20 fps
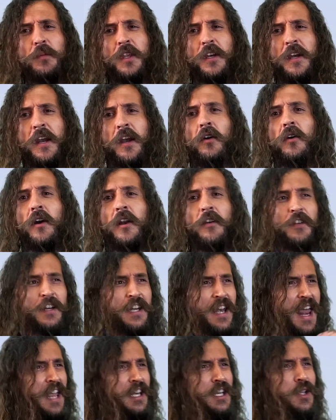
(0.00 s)
the narrative in
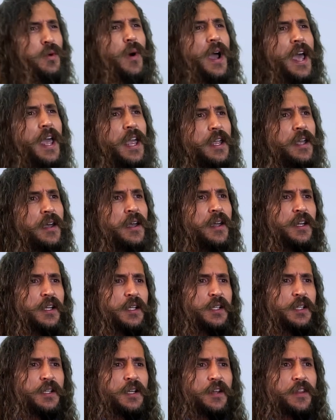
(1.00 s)
any way
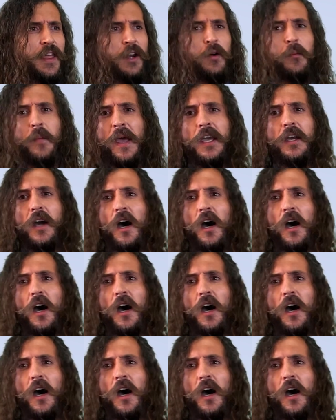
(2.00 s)
that'll make